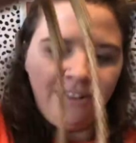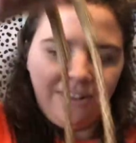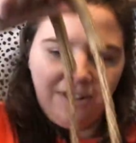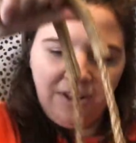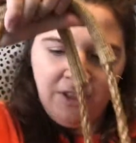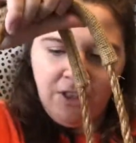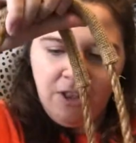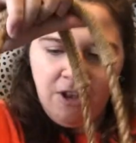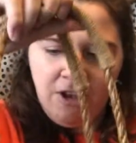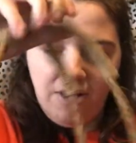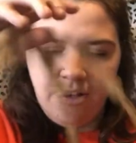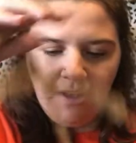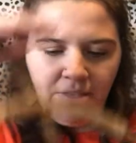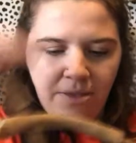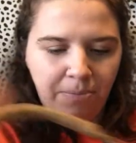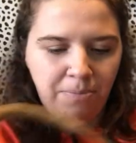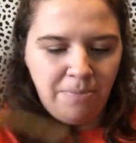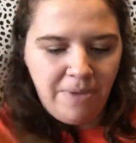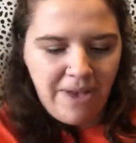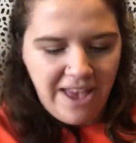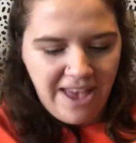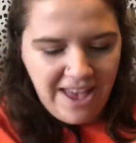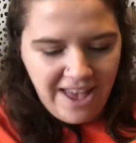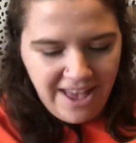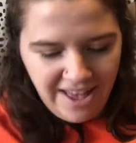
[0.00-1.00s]
cloth
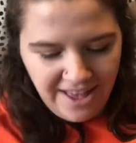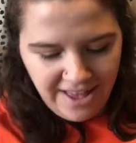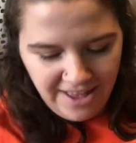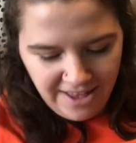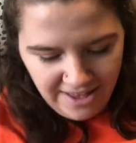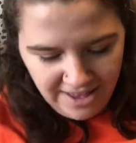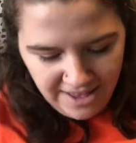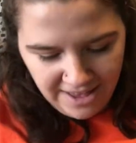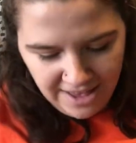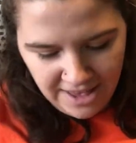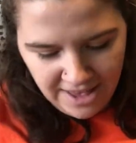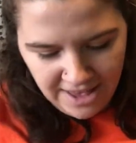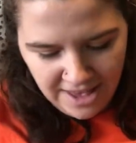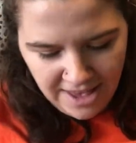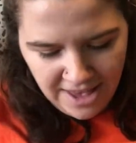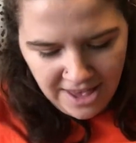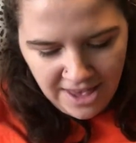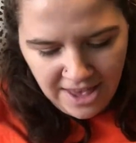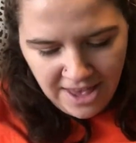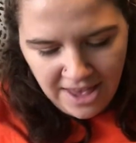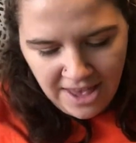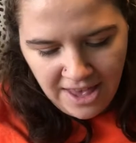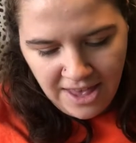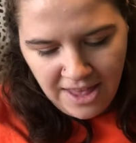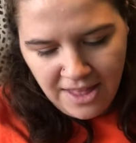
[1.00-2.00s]
bag.
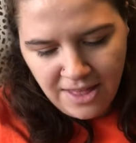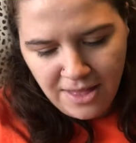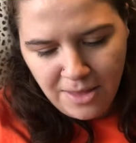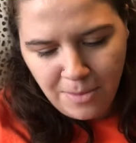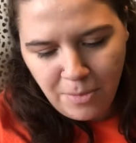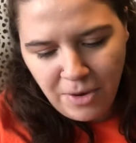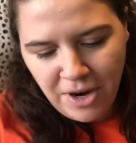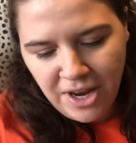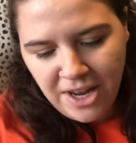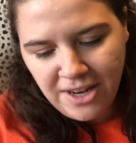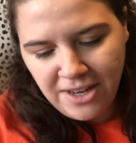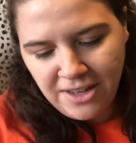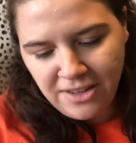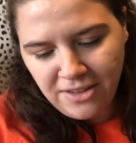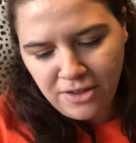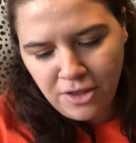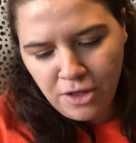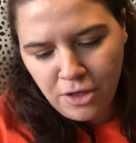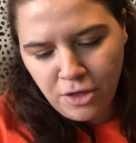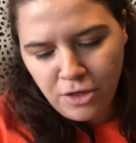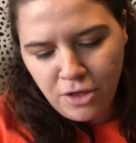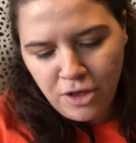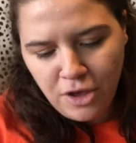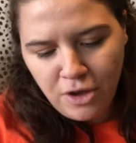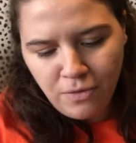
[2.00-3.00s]
The brand is
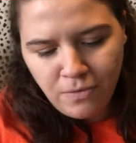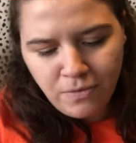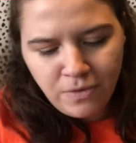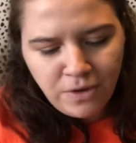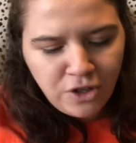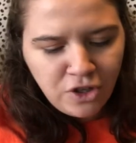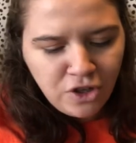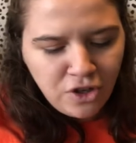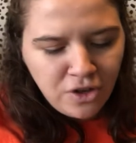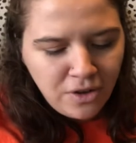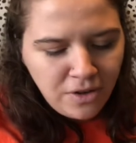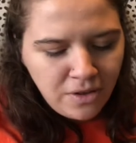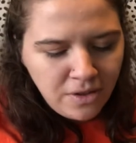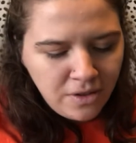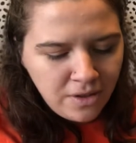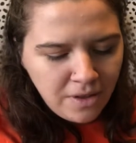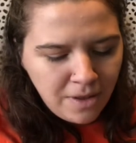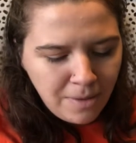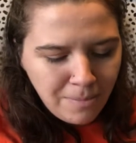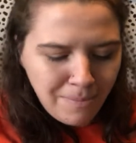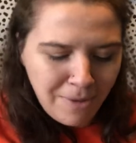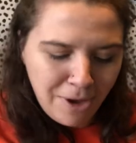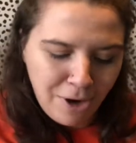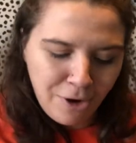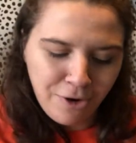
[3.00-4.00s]
The Original
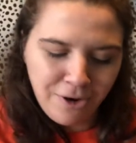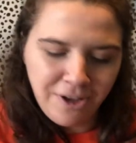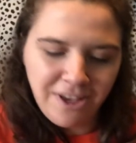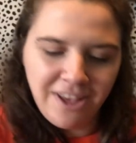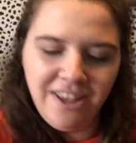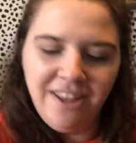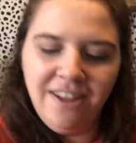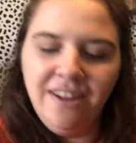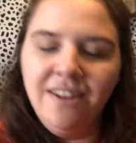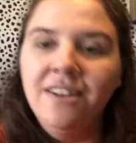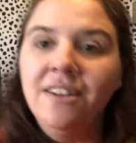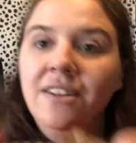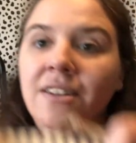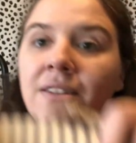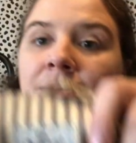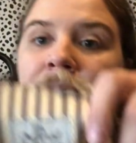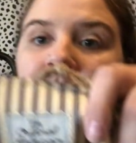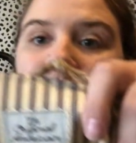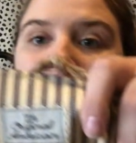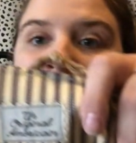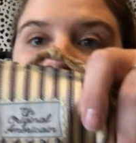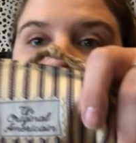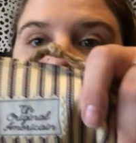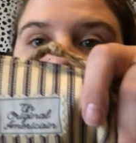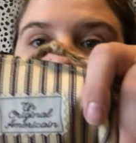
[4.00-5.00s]
American.
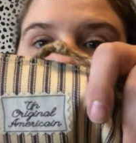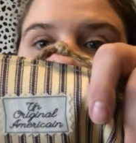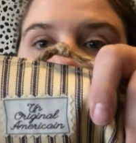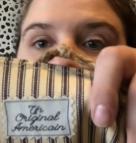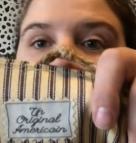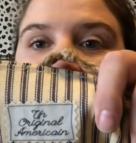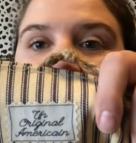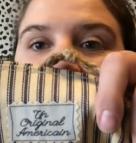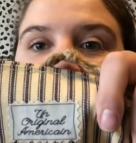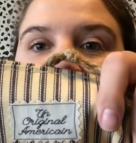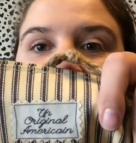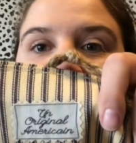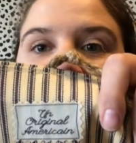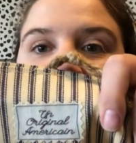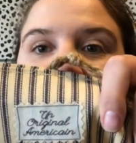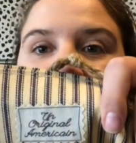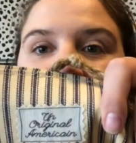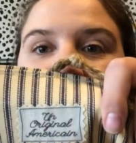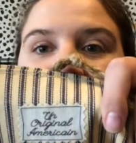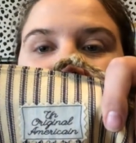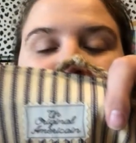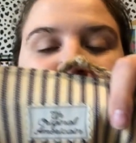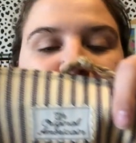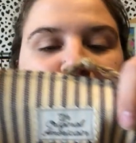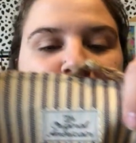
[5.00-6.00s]

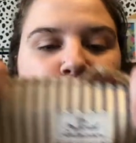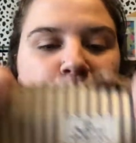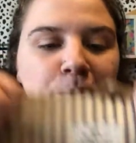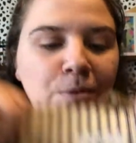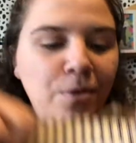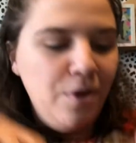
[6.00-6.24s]
Don't